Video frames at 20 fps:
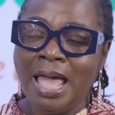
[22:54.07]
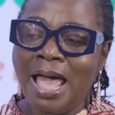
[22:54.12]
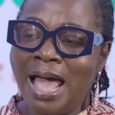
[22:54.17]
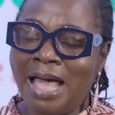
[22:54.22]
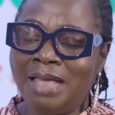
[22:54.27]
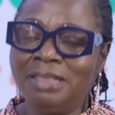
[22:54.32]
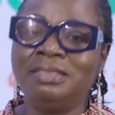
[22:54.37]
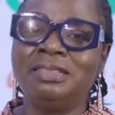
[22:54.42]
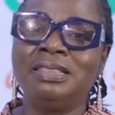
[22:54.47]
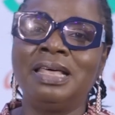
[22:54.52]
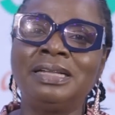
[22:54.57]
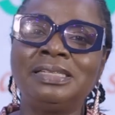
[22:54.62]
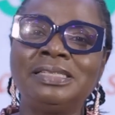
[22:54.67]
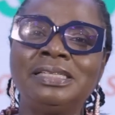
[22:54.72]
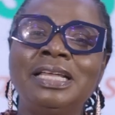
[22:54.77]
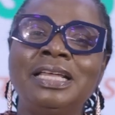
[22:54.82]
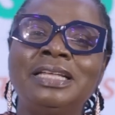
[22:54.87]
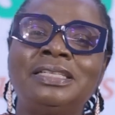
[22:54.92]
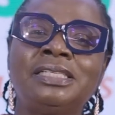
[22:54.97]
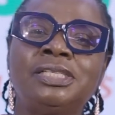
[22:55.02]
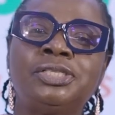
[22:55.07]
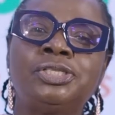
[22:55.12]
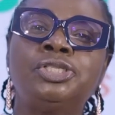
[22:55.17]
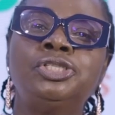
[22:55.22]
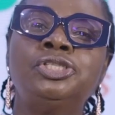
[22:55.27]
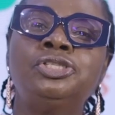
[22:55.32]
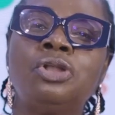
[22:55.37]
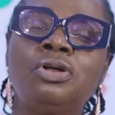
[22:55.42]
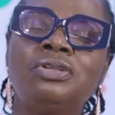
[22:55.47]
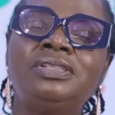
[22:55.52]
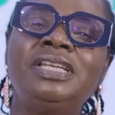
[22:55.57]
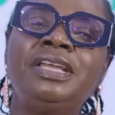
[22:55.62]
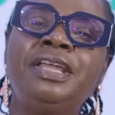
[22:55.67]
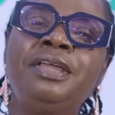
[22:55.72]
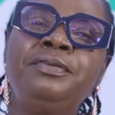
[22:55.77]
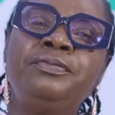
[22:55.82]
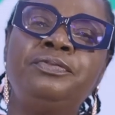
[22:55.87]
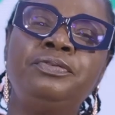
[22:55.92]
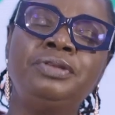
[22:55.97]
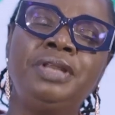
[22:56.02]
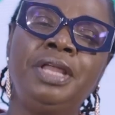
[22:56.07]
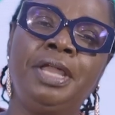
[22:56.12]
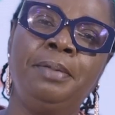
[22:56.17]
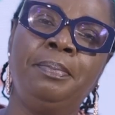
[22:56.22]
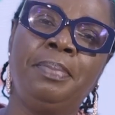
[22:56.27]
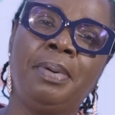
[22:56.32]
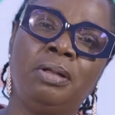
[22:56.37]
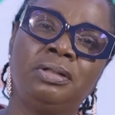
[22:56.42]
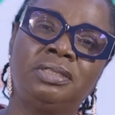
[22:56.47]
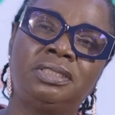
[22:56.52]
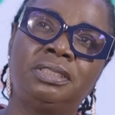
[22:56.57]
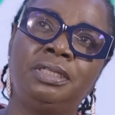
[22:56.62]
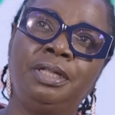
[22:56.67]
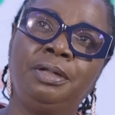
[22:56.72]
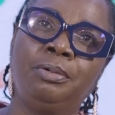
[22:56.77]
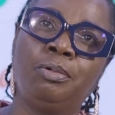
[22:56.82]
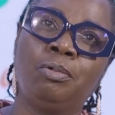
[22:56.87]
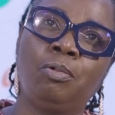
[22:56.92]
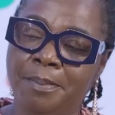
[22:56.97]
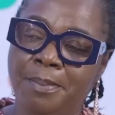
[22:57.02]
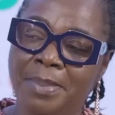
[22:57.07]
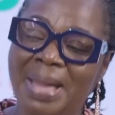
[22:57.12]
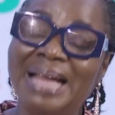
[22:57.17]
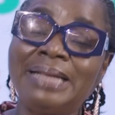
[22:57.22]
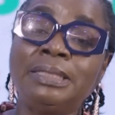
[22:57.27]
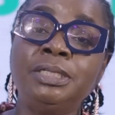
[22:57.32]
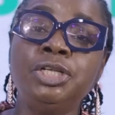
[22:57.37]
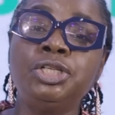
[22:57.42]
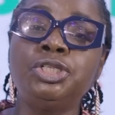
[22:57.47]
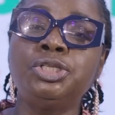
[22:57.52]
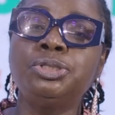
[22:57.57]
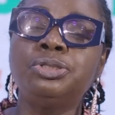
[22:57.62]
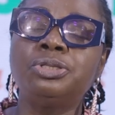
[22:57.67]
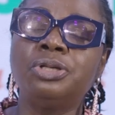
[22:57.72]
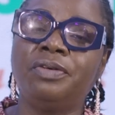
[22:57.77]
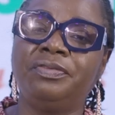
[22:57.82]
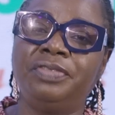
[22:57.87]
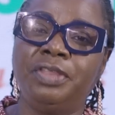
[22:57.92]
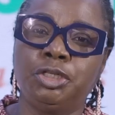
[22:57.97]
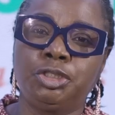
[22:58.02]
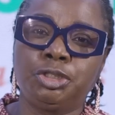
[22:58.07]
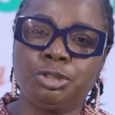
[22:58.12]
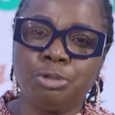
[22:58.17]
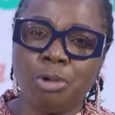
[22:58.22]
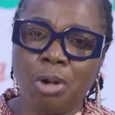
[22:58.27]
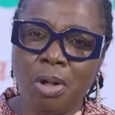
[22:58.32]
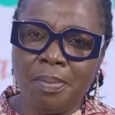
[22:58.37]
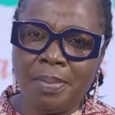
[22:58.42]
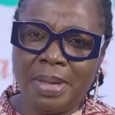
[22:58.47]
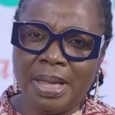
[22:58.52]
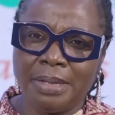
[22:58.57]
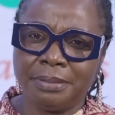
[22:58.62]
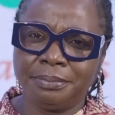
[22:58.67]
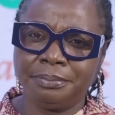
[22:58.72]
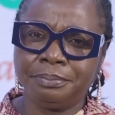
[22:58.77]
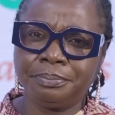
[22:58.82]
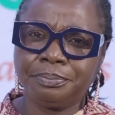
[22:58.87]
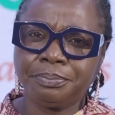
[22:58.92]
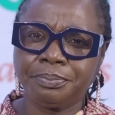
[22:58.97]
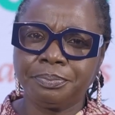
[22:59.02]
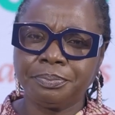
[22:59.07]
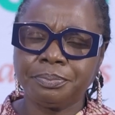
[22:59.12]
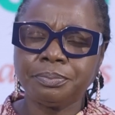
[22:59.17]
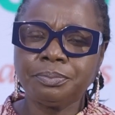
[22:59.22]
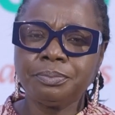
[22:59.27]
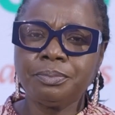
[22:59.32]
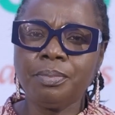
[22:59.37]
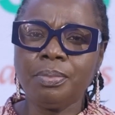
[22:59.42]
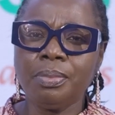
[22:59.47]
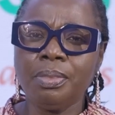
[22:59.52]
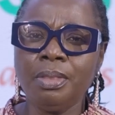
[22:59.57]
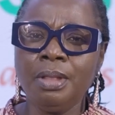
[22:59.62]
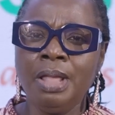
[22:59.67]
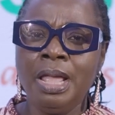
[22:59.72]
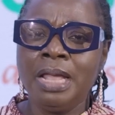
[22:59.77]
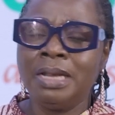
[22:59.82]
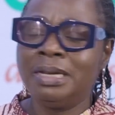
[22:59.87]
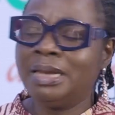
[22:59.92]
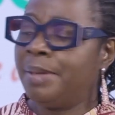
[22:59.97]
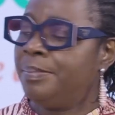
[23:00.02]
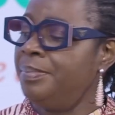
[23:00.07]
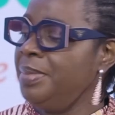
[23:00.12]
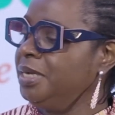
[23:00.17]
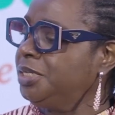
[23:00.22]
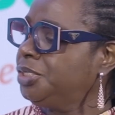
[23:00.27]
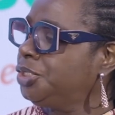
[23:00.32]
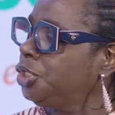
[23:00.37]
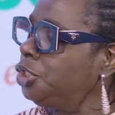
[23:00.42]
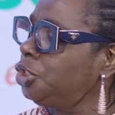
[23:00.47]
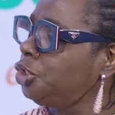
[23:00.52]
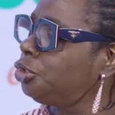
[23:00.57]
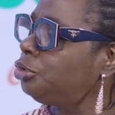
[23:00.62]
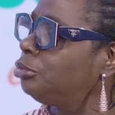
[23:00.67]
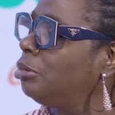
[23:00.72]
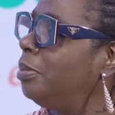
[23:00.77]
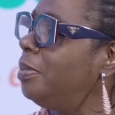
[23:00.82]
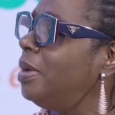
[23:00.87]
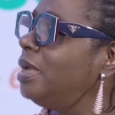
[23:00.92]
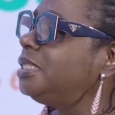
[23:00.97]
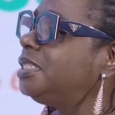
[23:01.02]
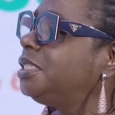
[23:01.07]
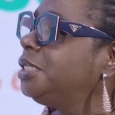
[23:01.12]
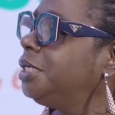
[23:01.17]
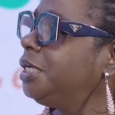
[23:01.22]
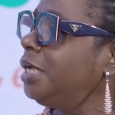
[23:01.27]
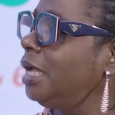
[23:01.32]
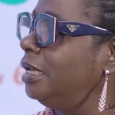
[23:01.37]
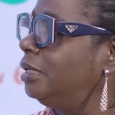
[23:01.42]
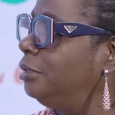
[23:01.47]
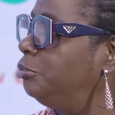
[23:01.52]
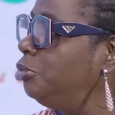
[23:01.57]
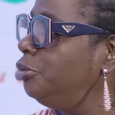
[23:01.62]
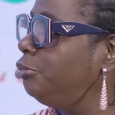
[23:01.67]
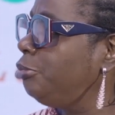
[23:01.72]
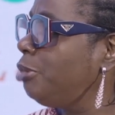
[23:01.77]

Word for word: And that it is not even about the magnitude of the trauma that makes it traumatic and would